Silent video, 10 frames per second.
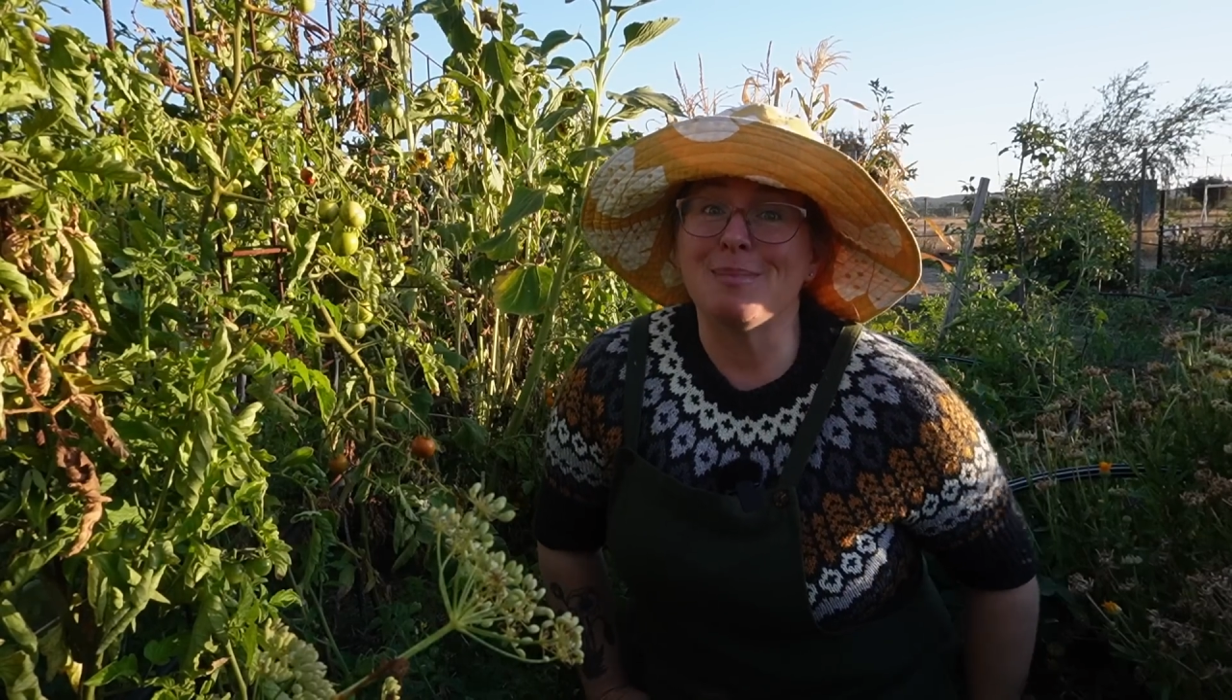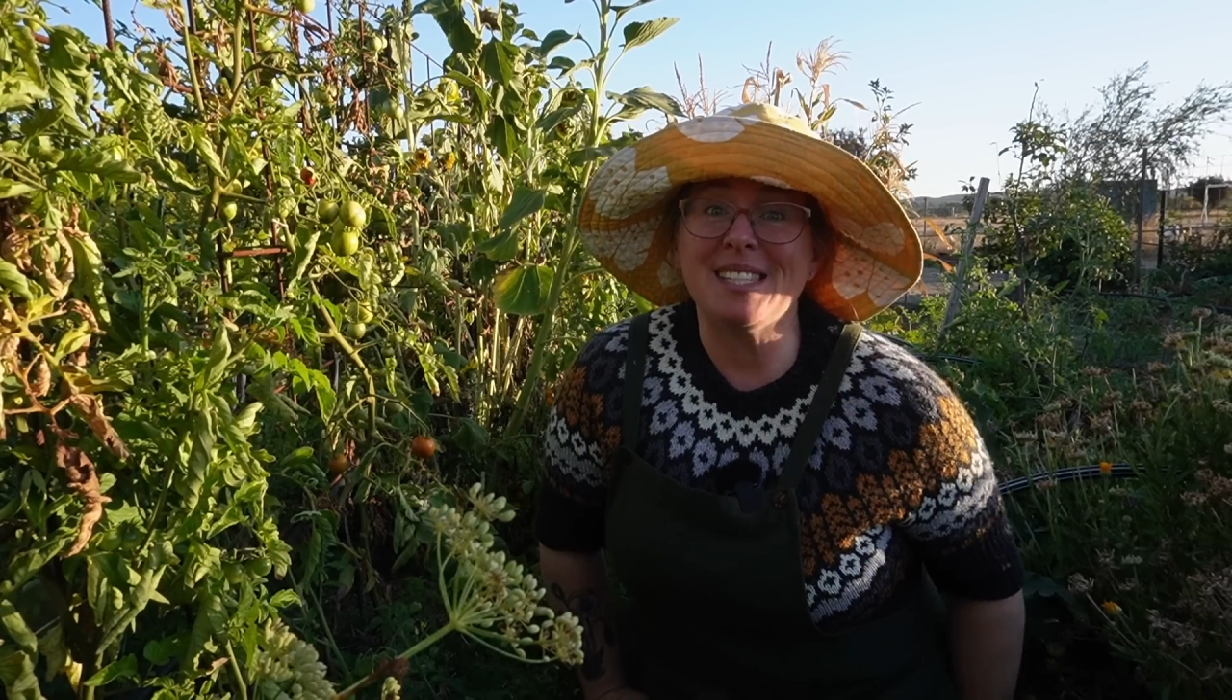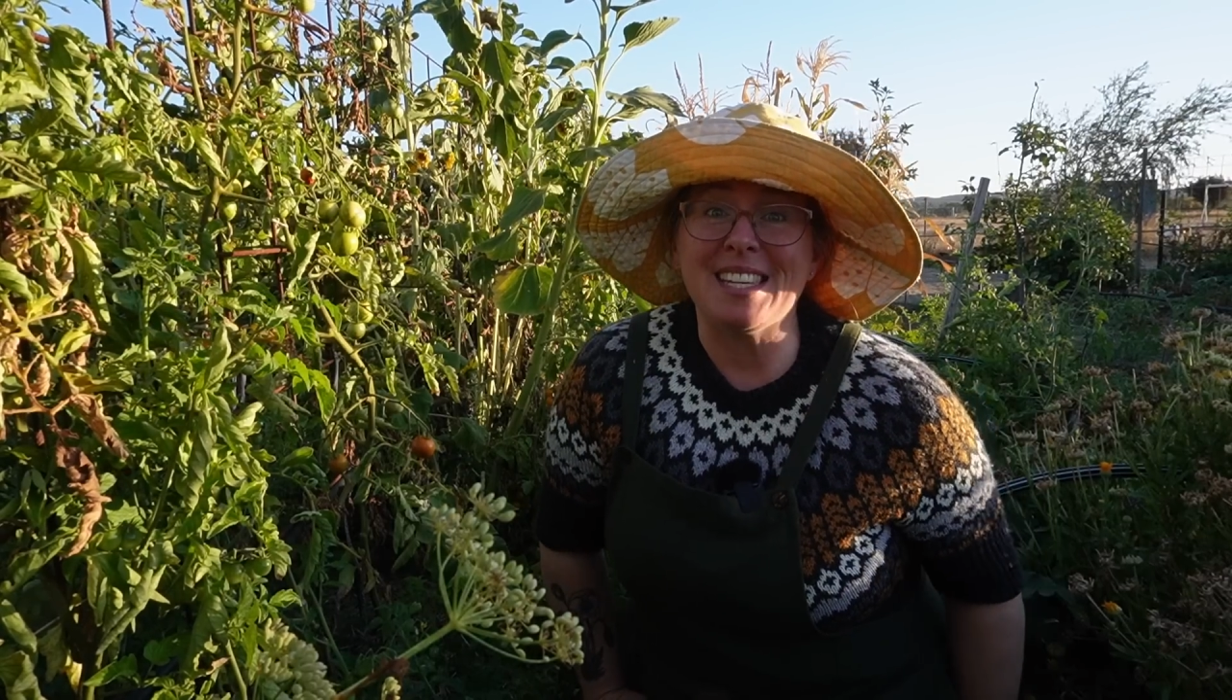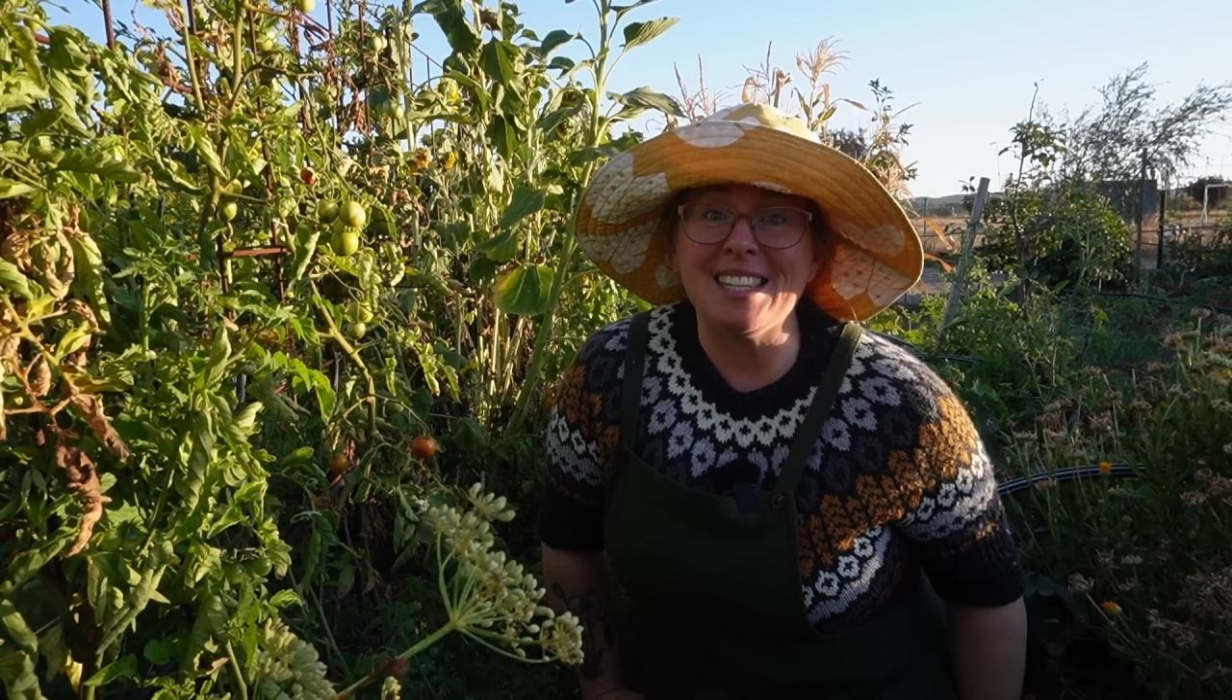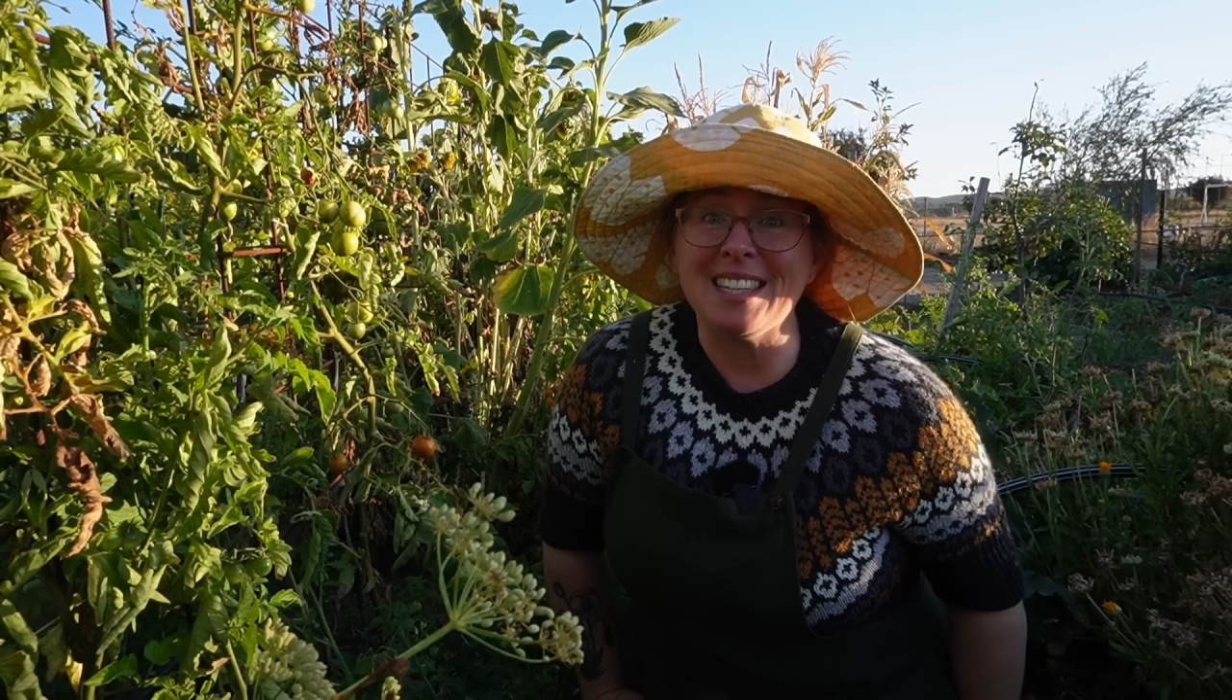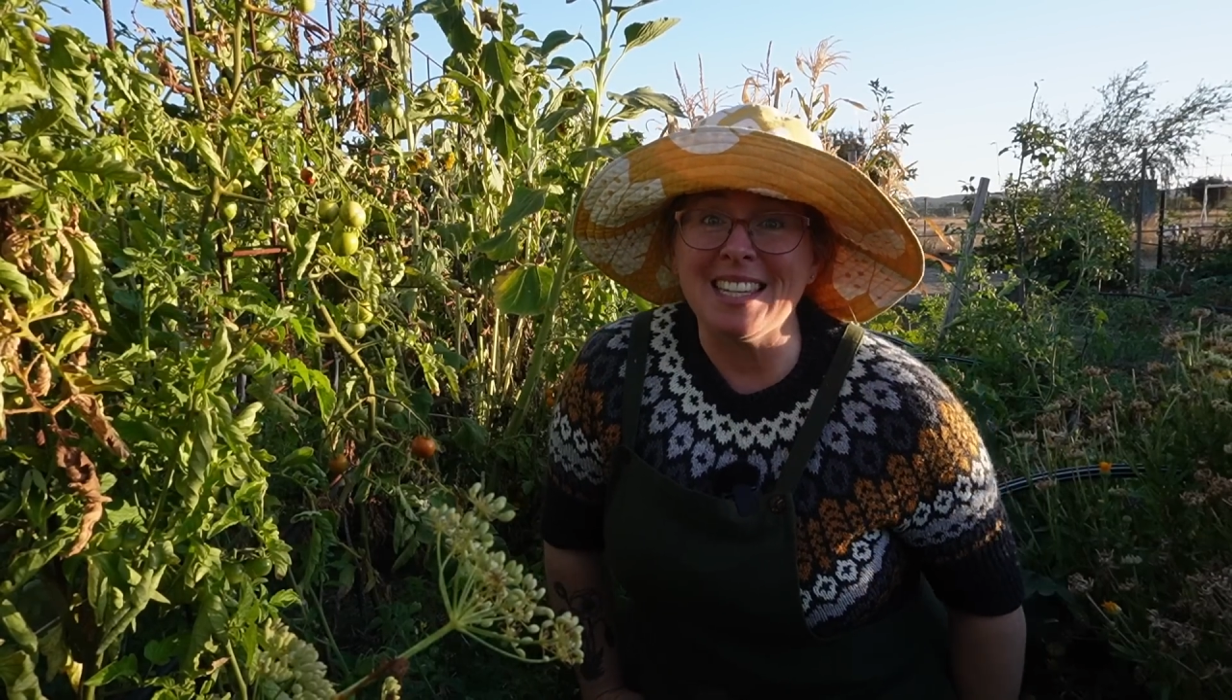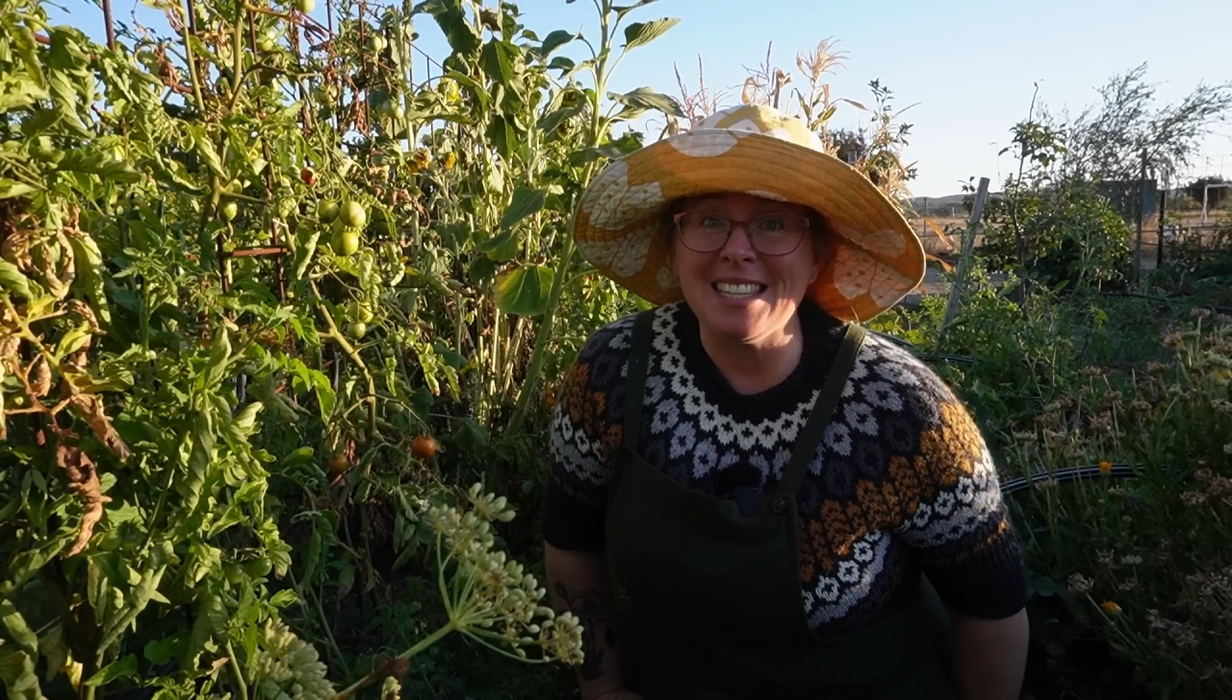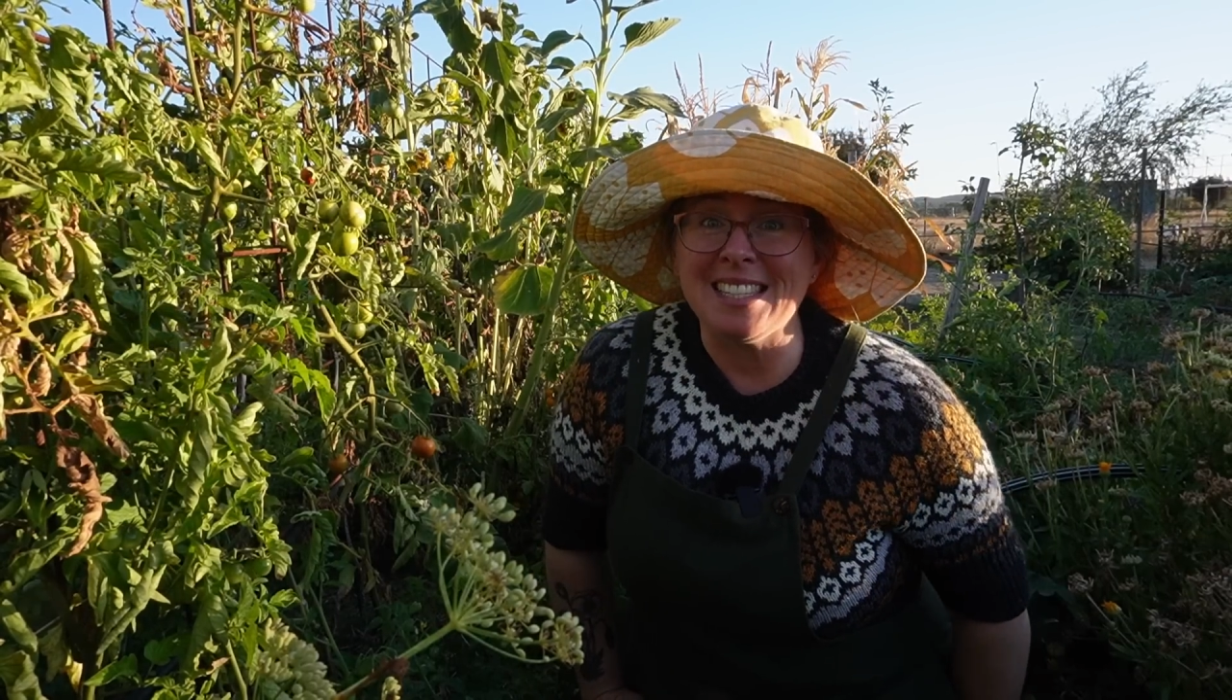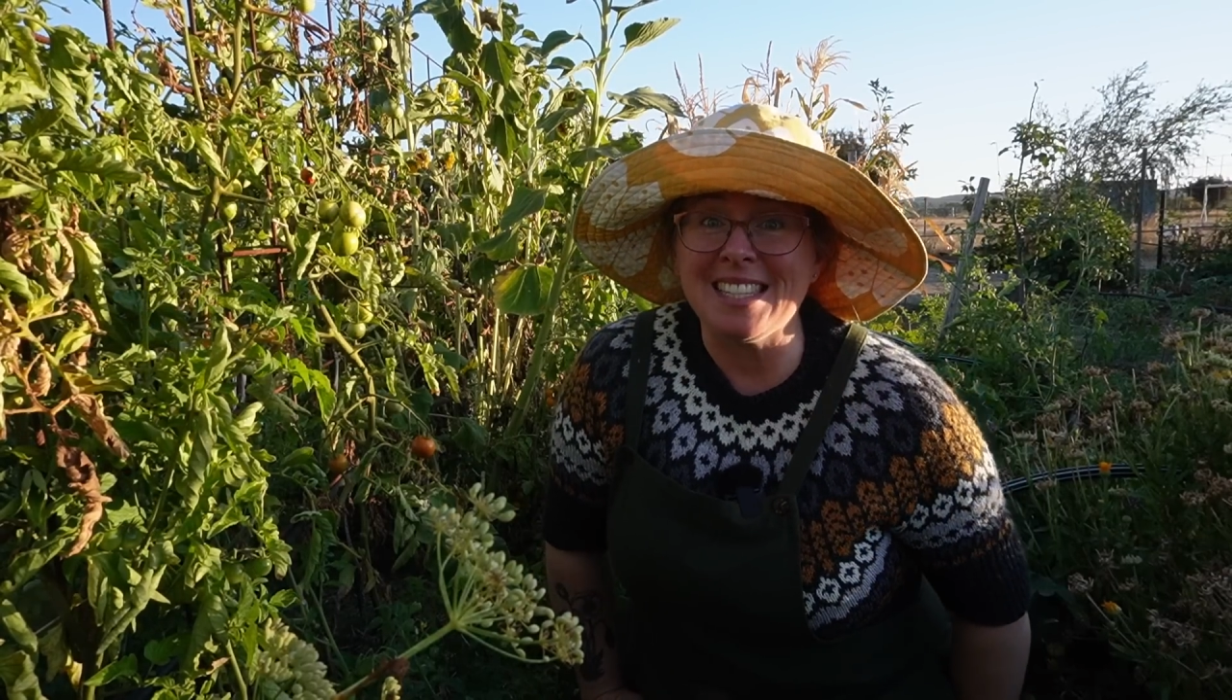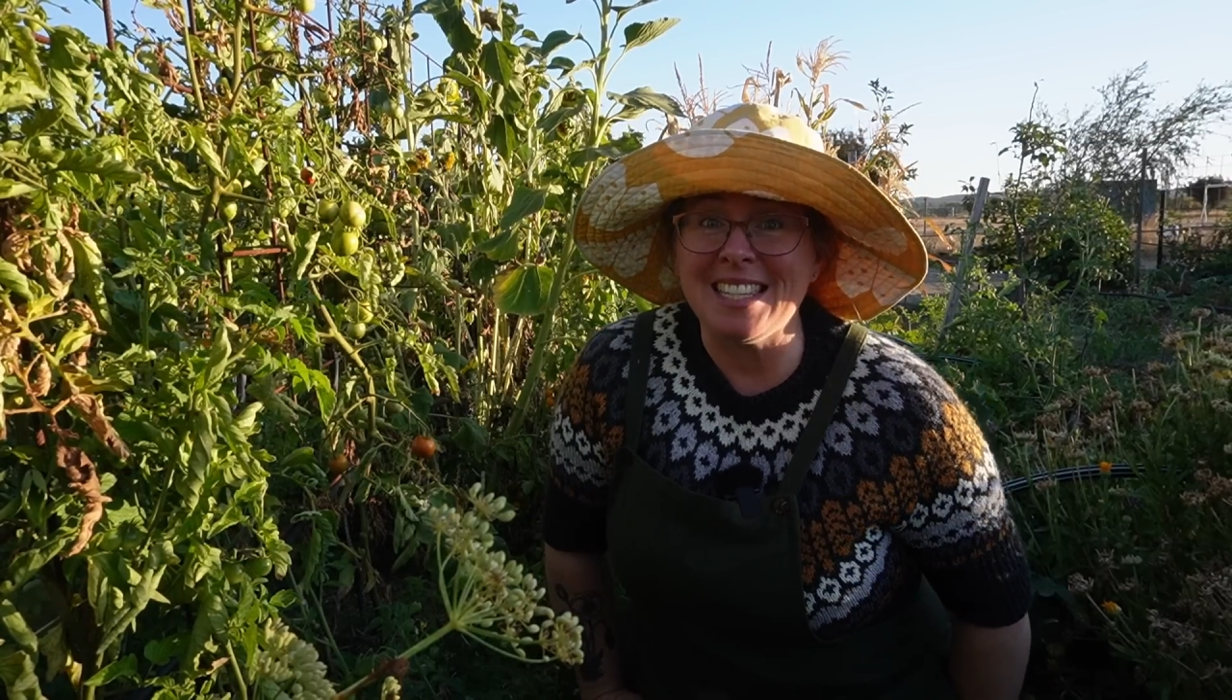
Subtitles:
seedlings